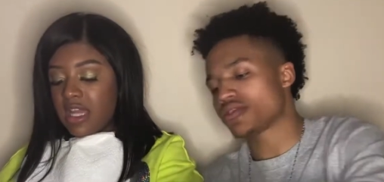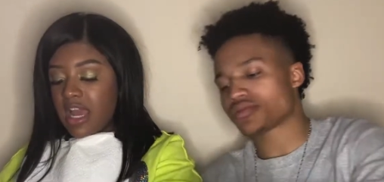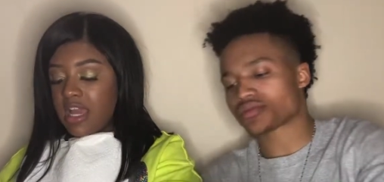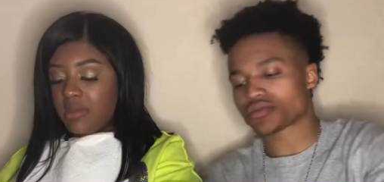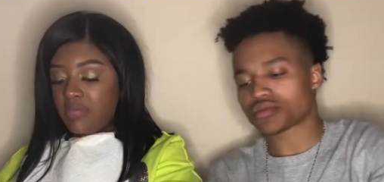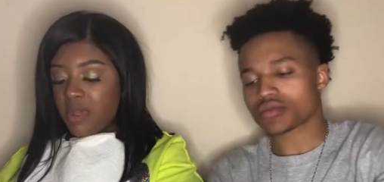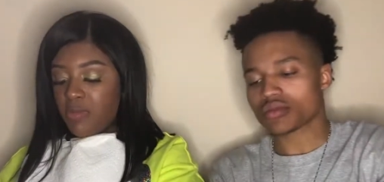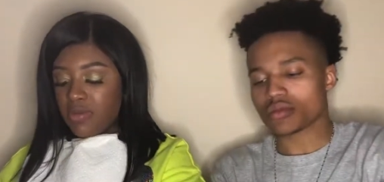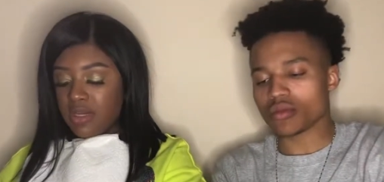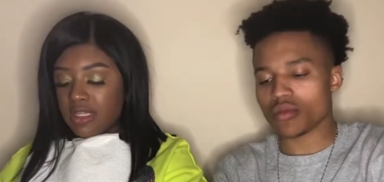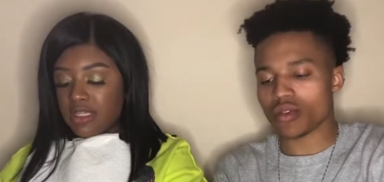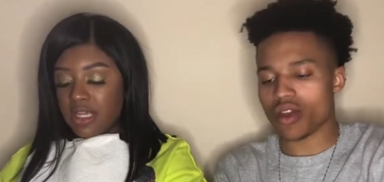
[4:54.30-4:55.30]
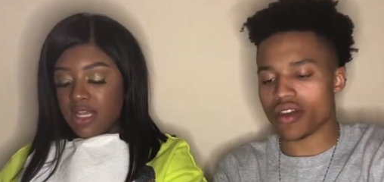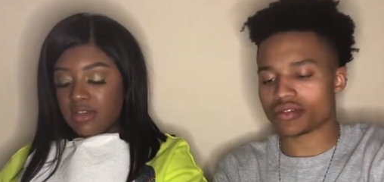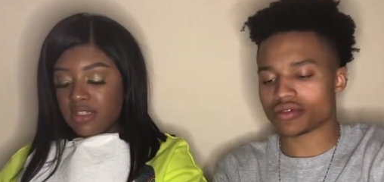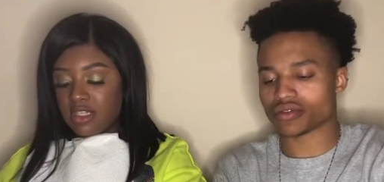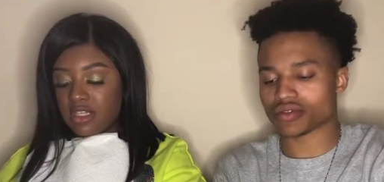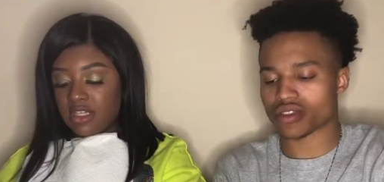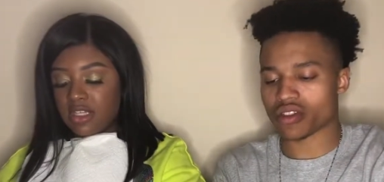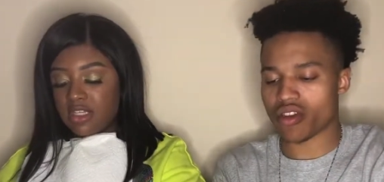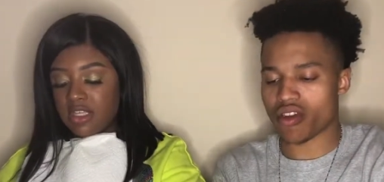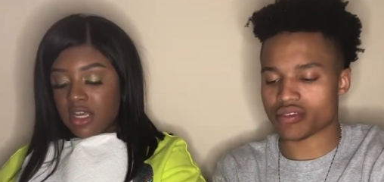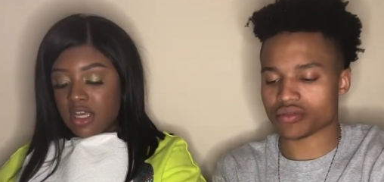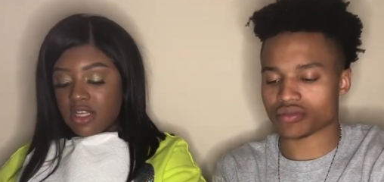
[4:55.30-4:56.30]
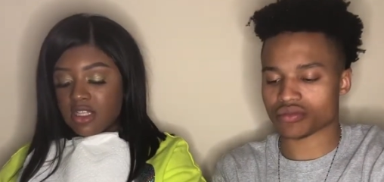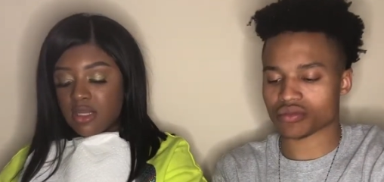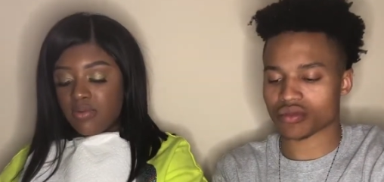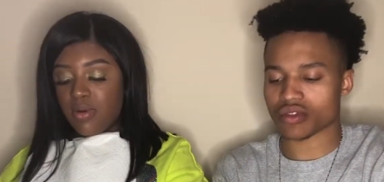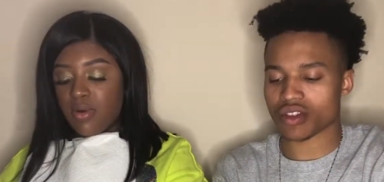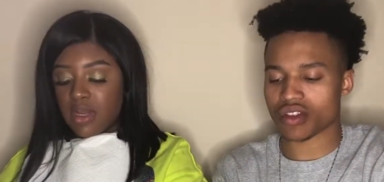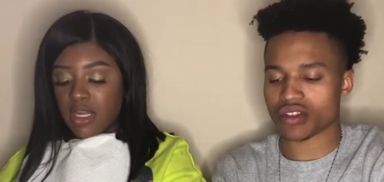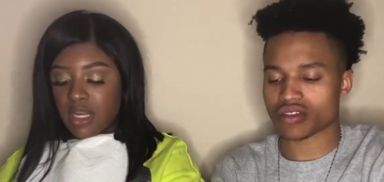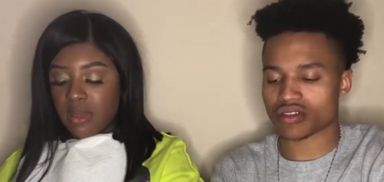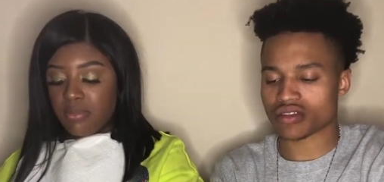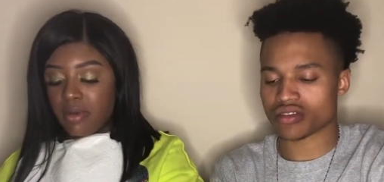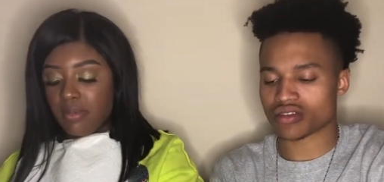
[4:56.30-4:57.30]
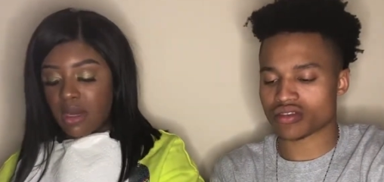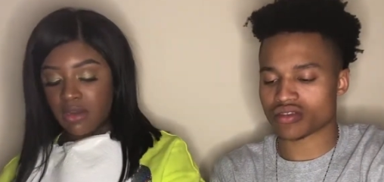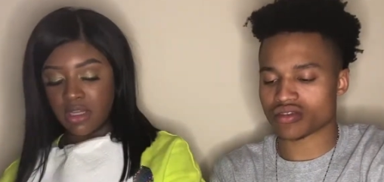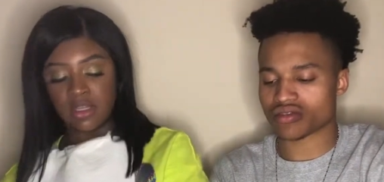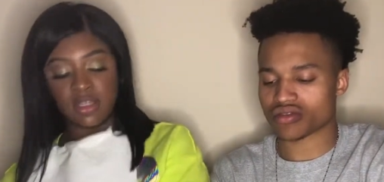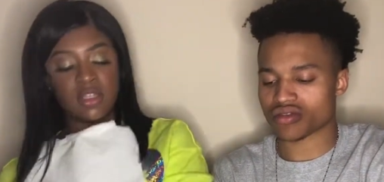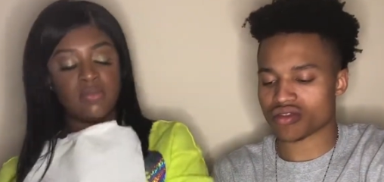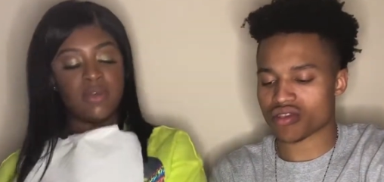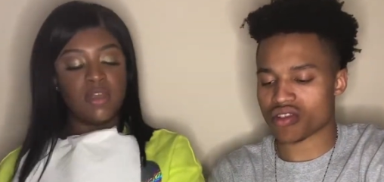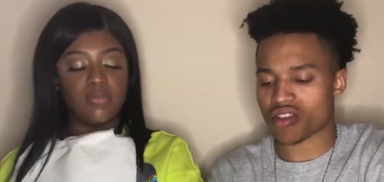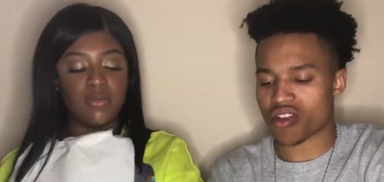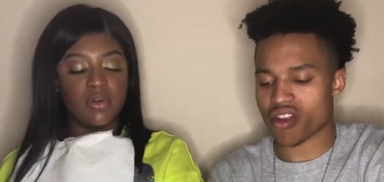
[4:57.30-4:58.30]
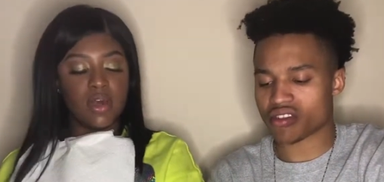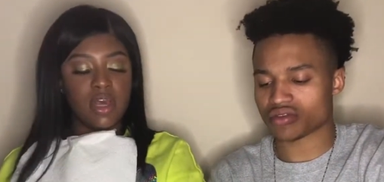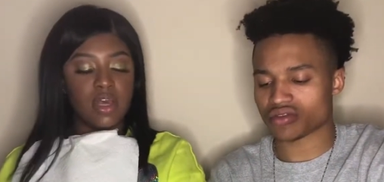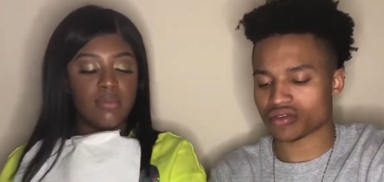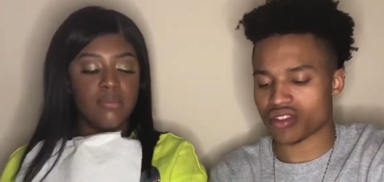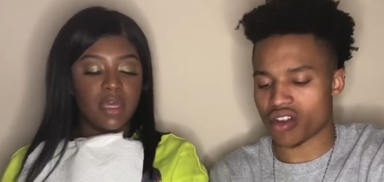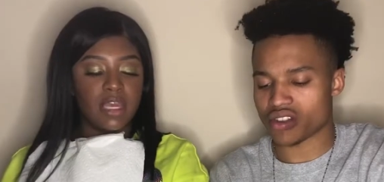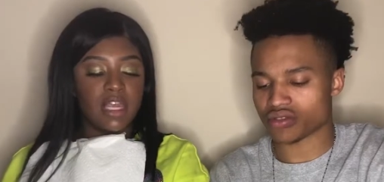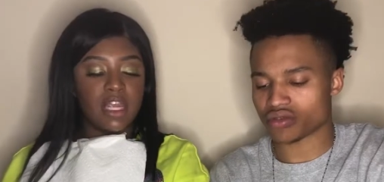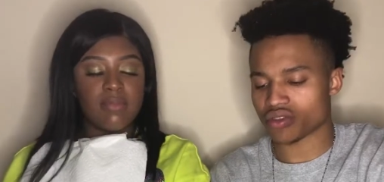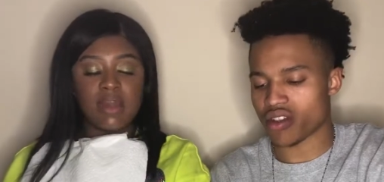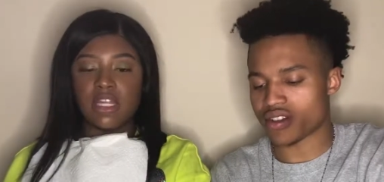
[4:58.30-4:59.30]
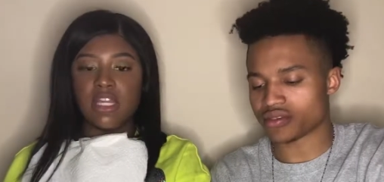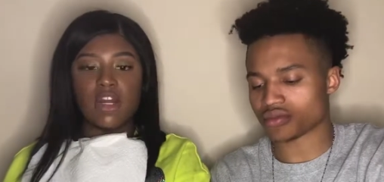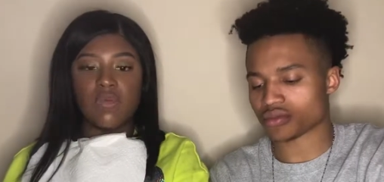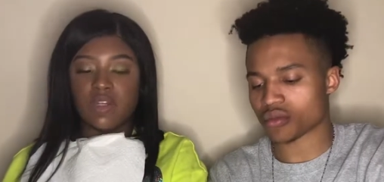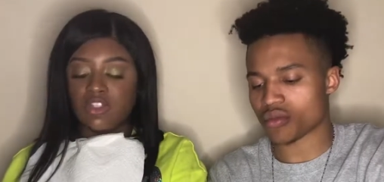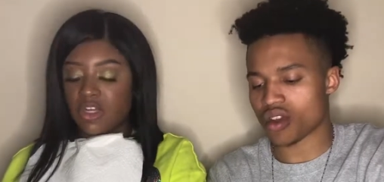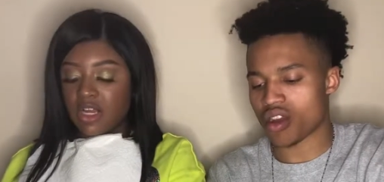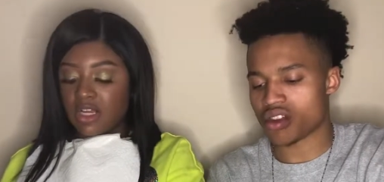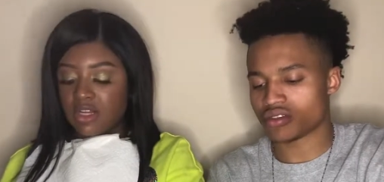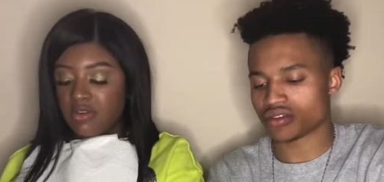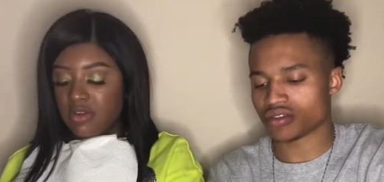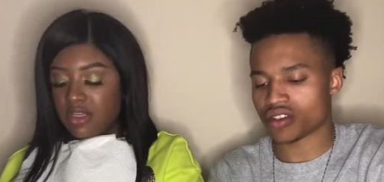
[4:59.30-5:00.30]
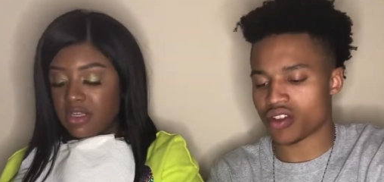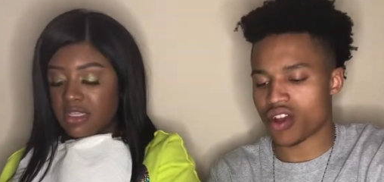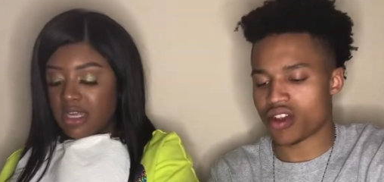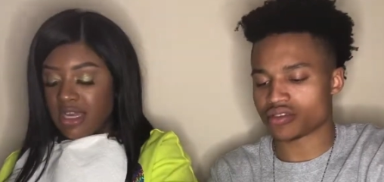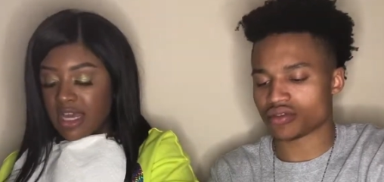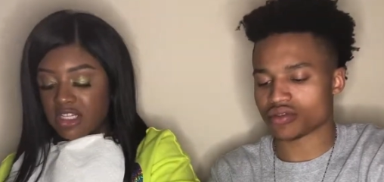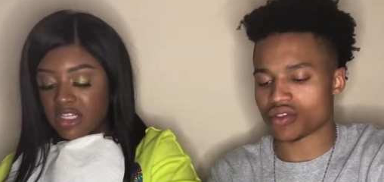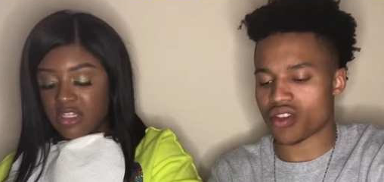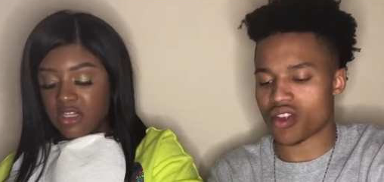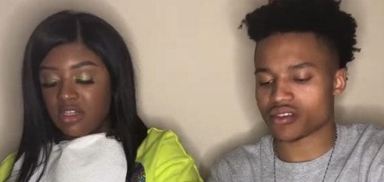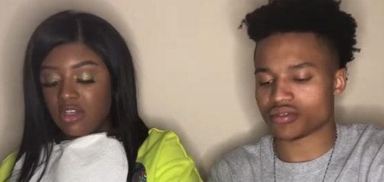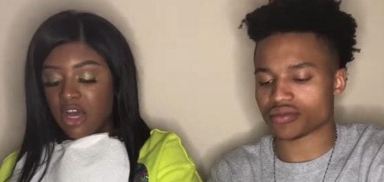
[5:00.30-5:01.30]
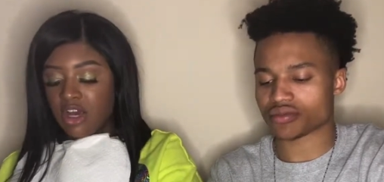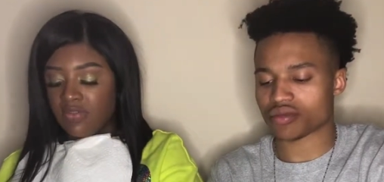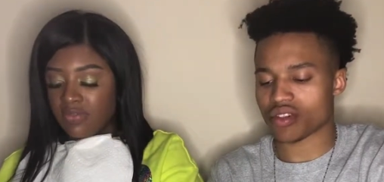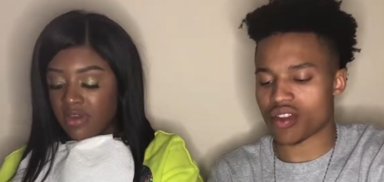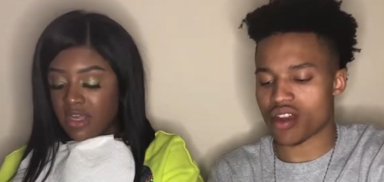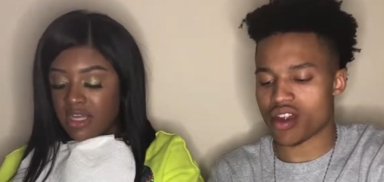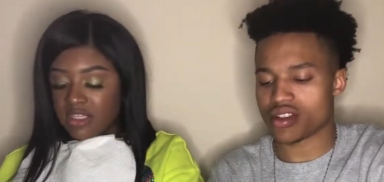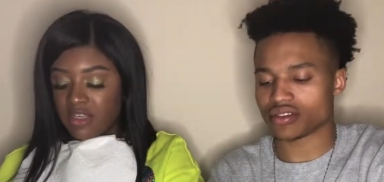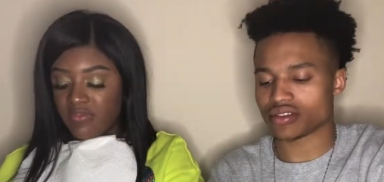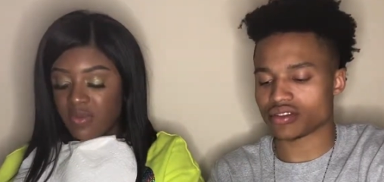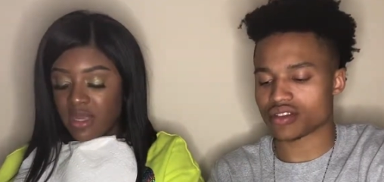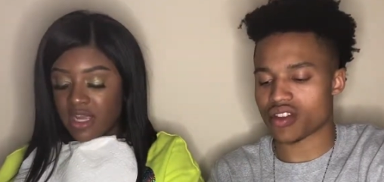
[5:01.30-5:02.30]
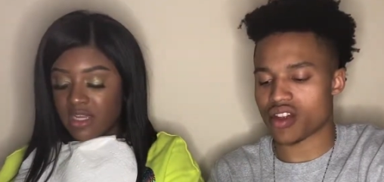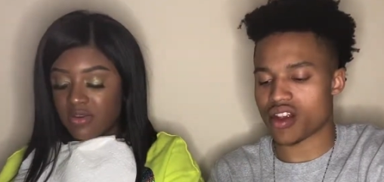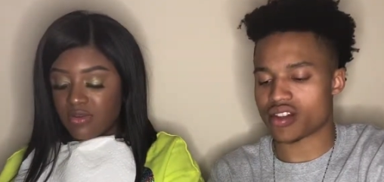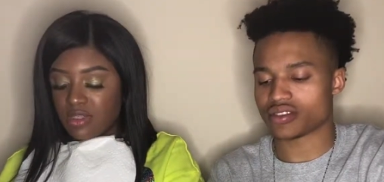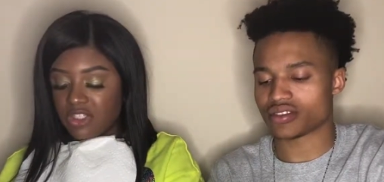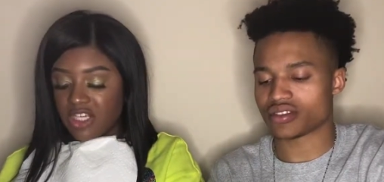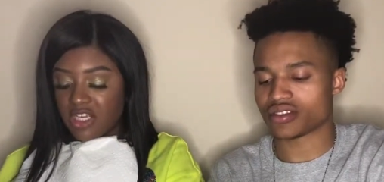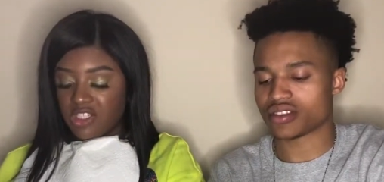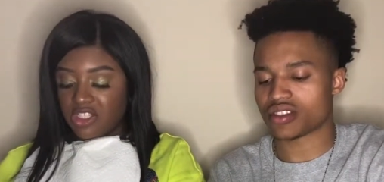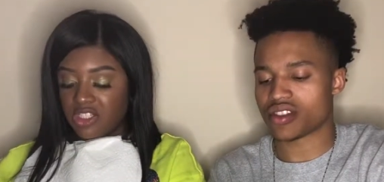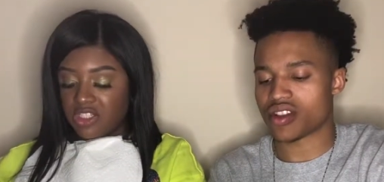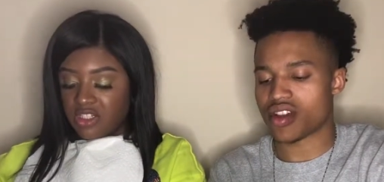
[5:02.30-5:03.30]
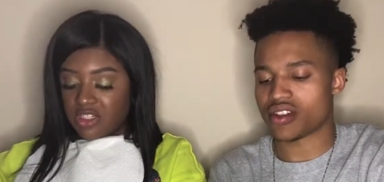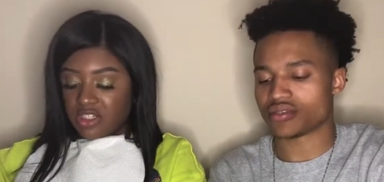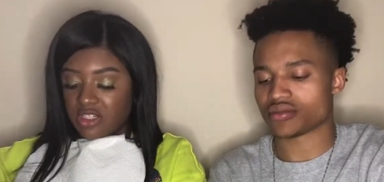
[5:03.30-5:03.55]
Speaker 1: like, people that's close to us supporting and promoting other people, but everybody know we trying to do this, and they just look over it as if we ain't doing jack shit.